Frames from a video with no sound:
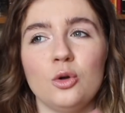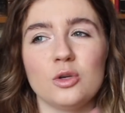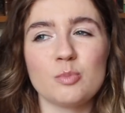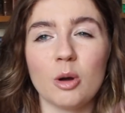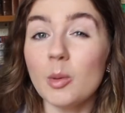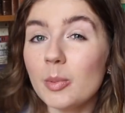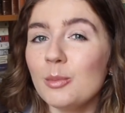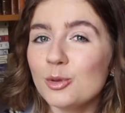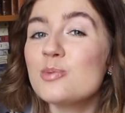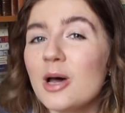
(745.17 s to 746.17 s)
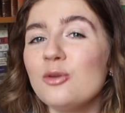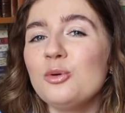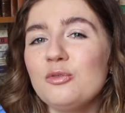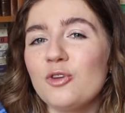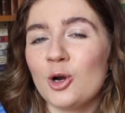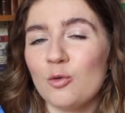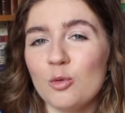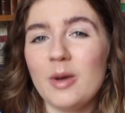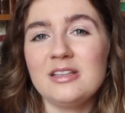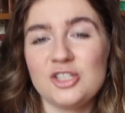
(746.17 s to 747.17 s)
who is probably most well known for her
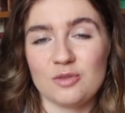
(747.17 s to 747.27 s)
romance.